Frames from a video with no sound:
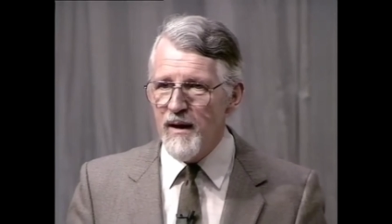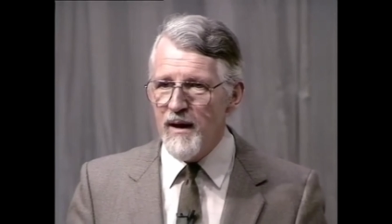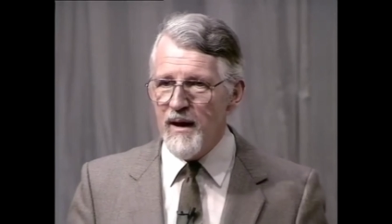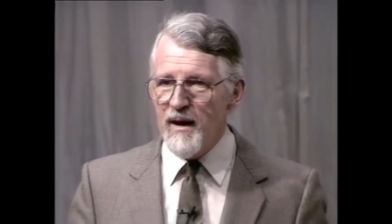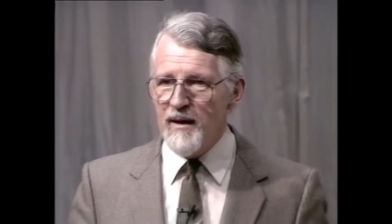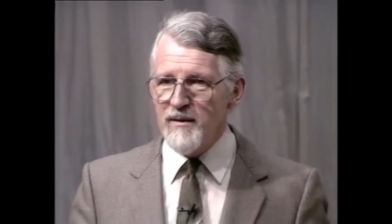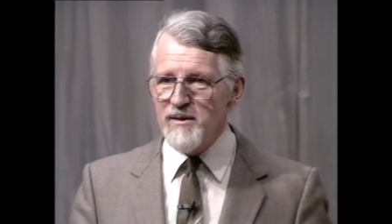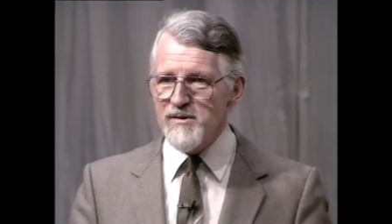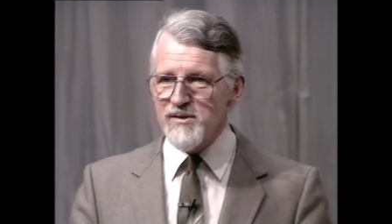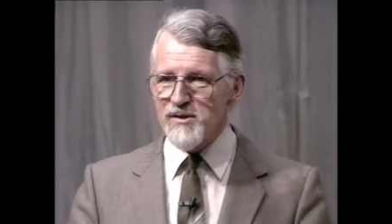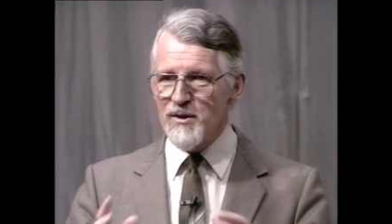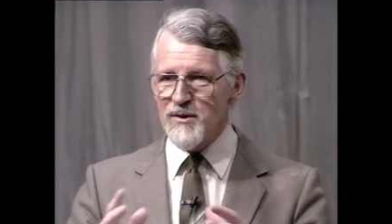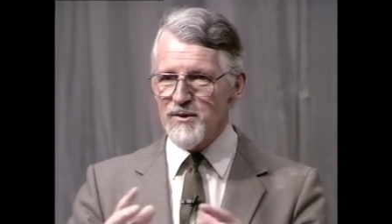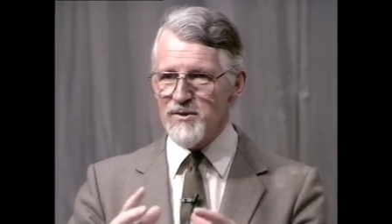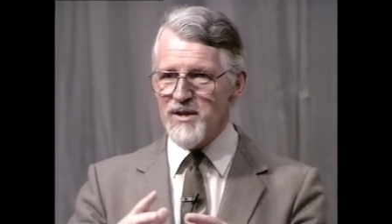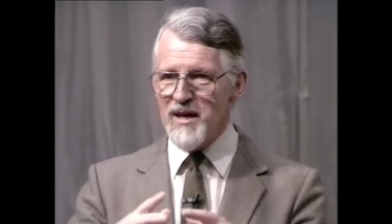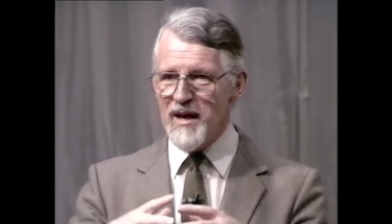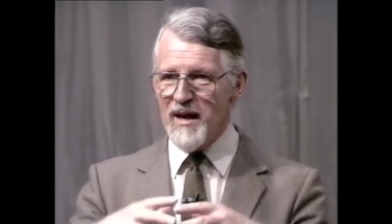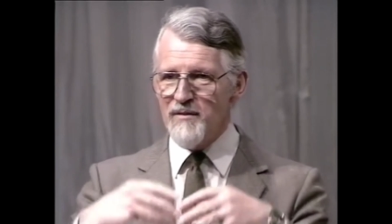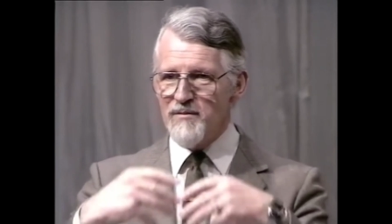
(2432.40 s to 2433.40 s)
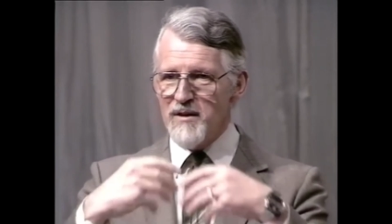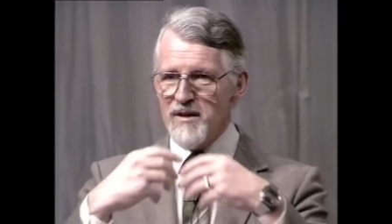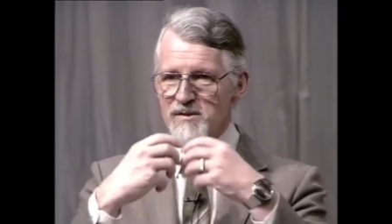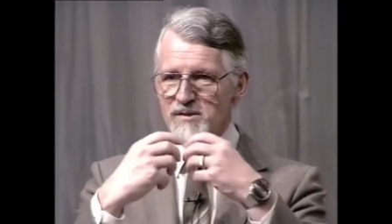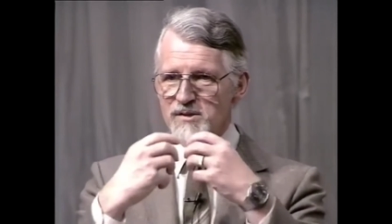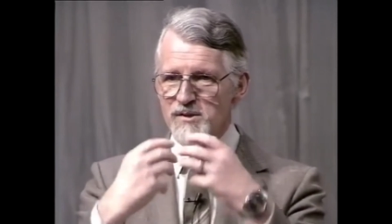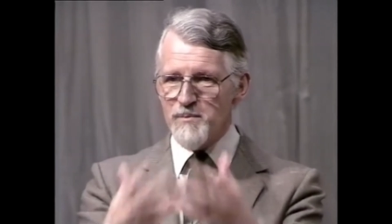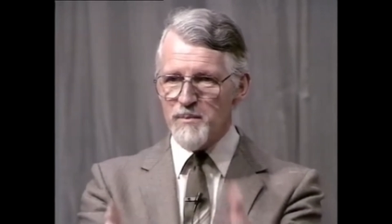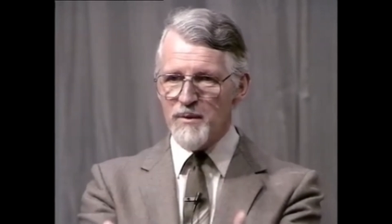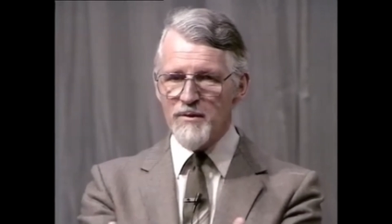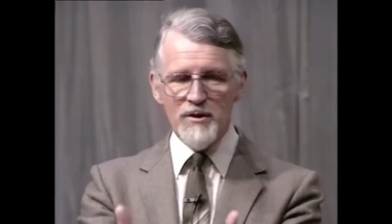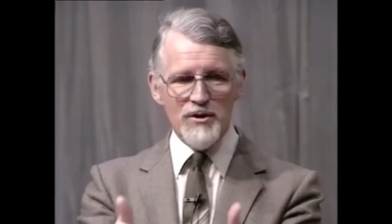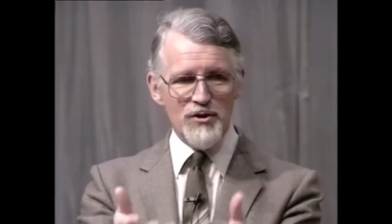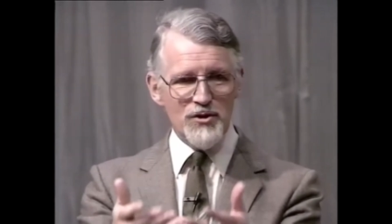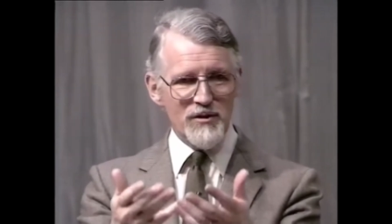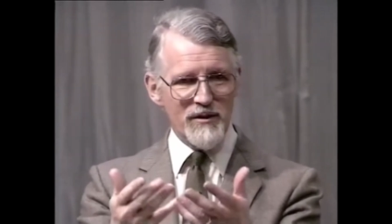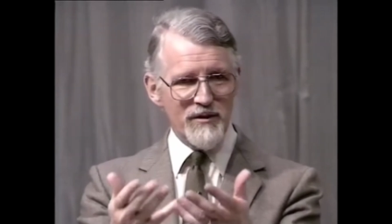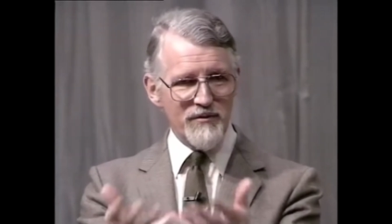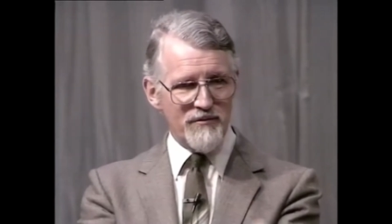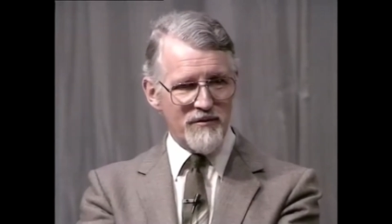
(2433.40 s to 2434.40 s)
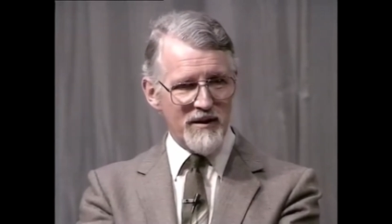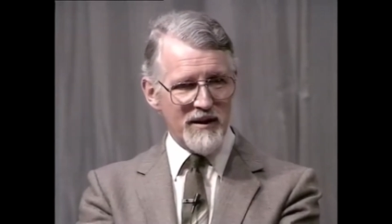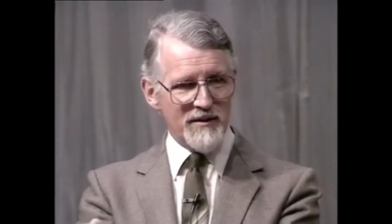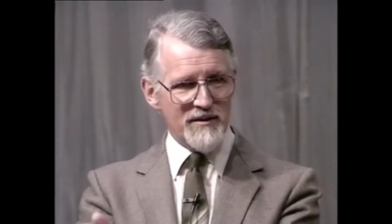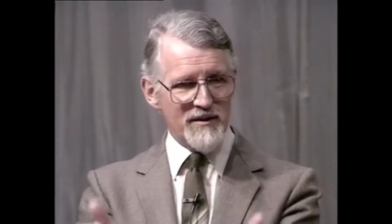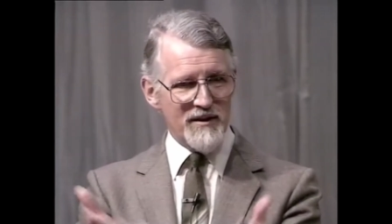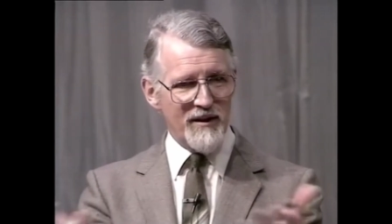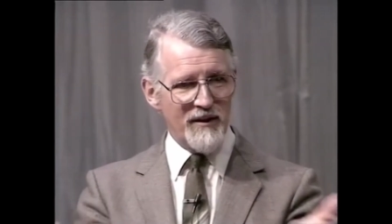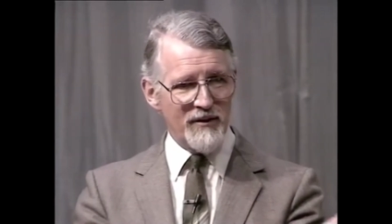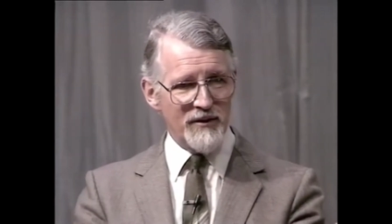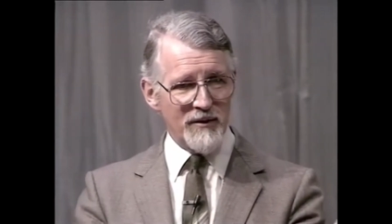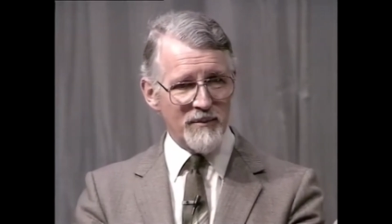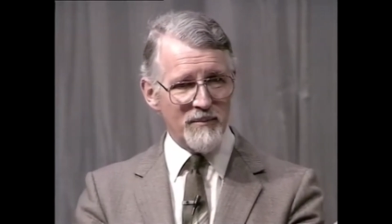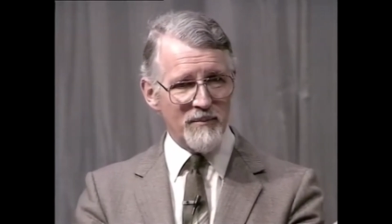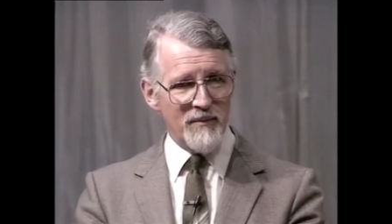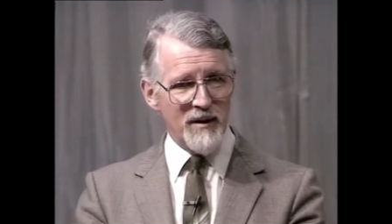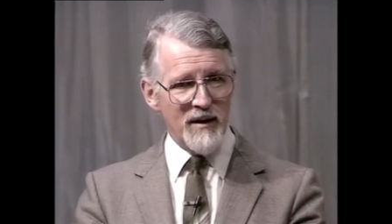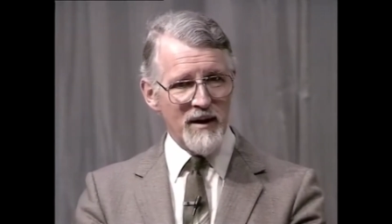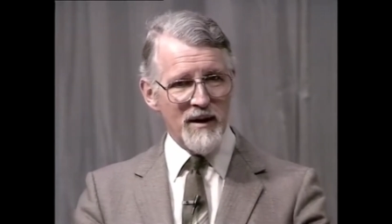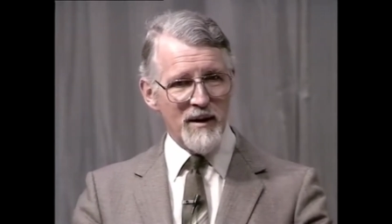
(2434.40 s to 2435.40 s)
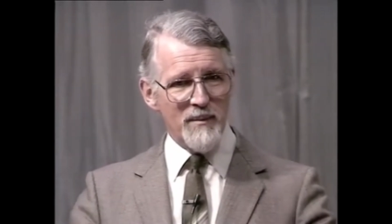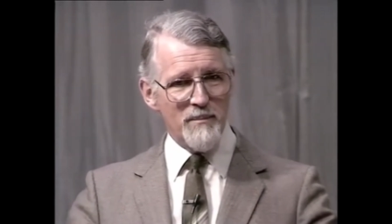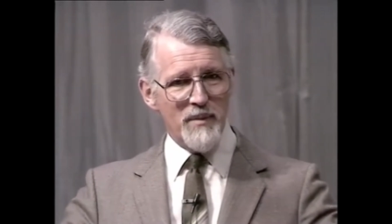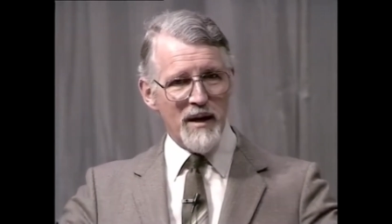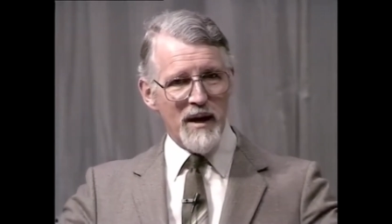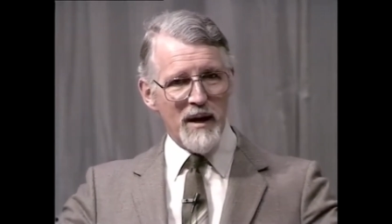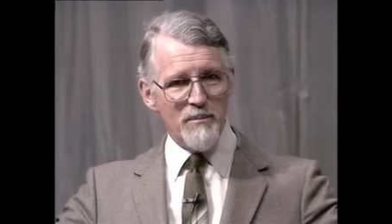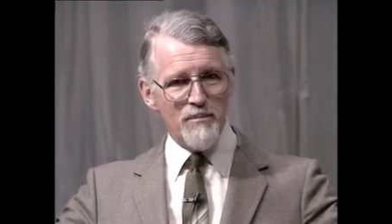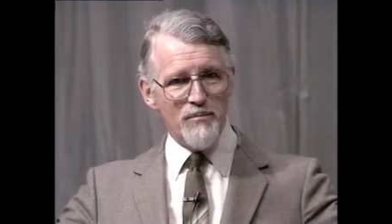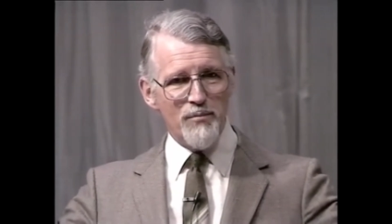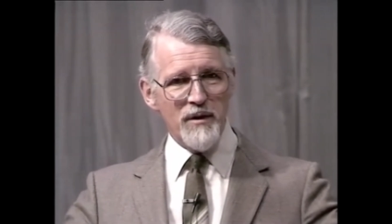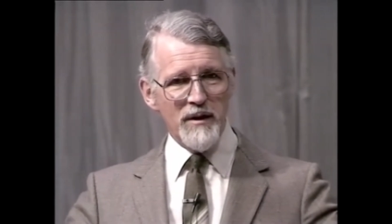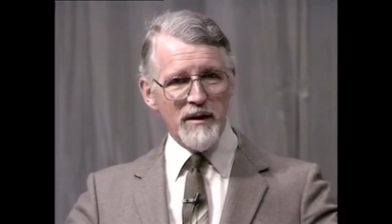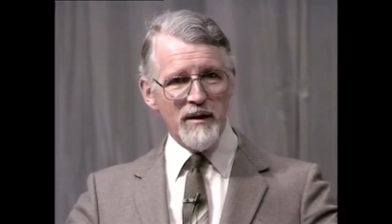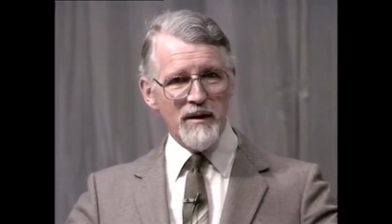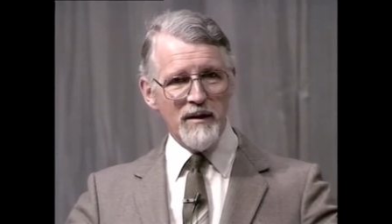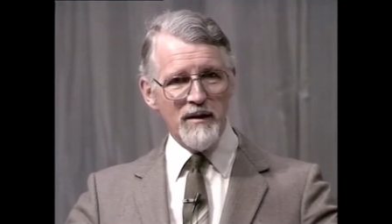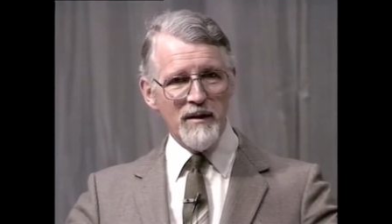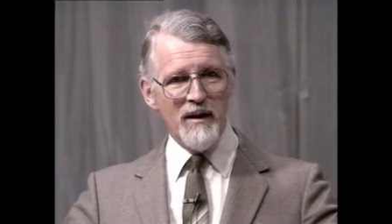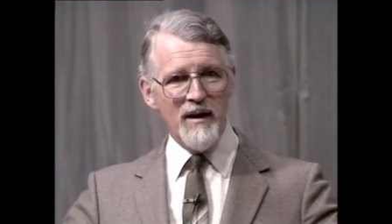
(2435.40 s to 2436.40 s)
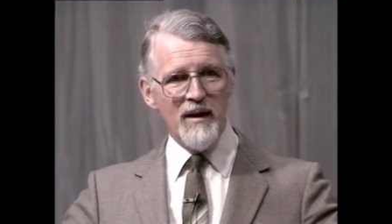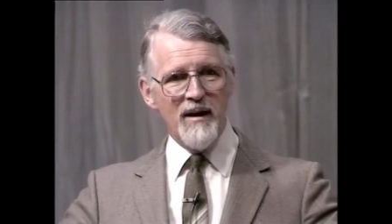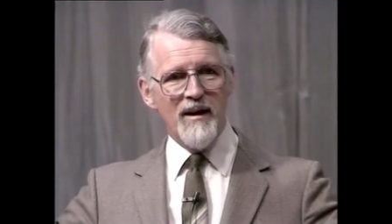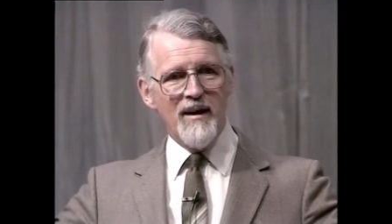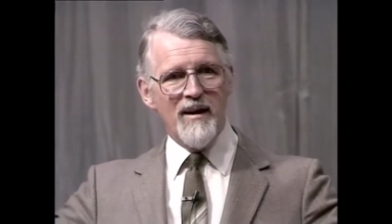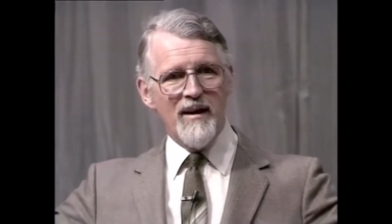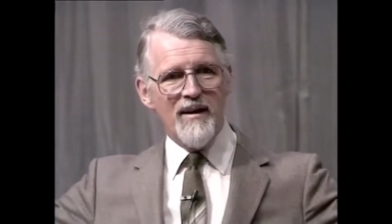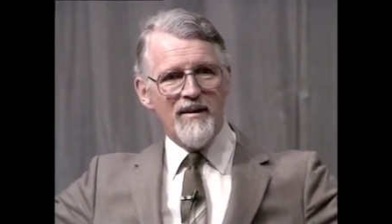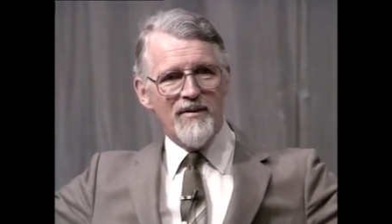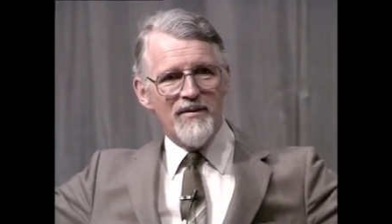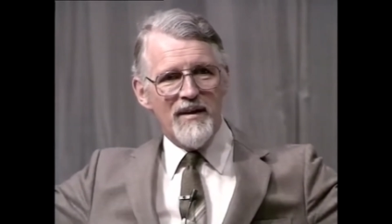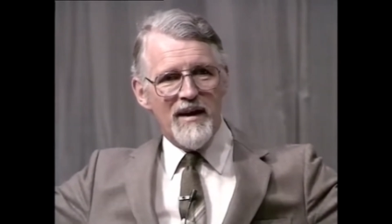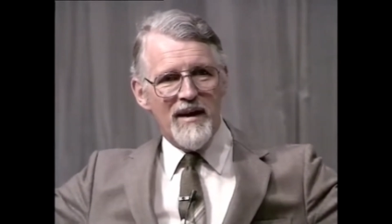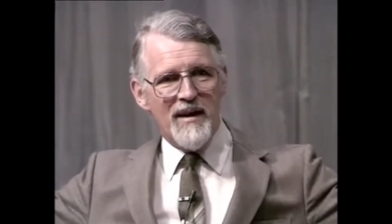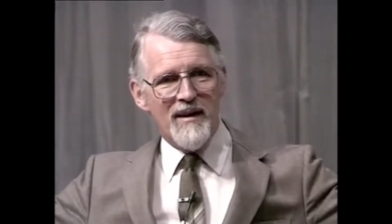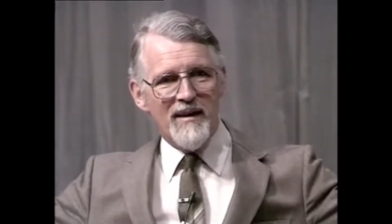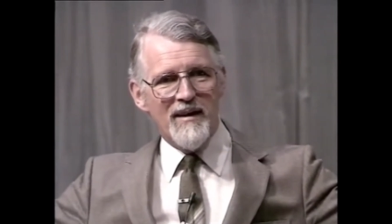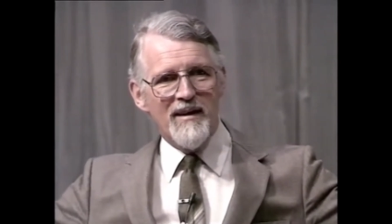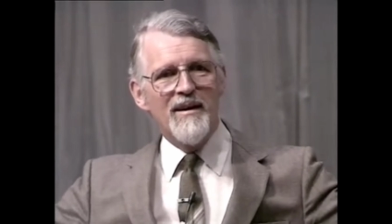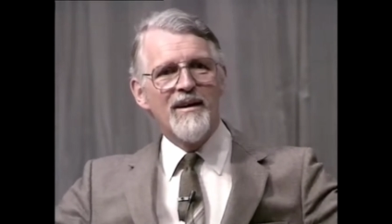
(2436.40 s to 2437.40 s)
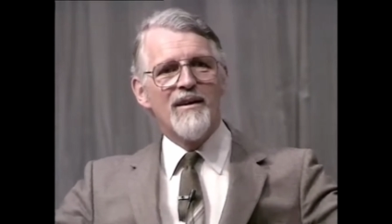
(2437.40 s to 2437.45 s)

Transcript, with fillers: and is going to have a spiritual effect on them by bringing their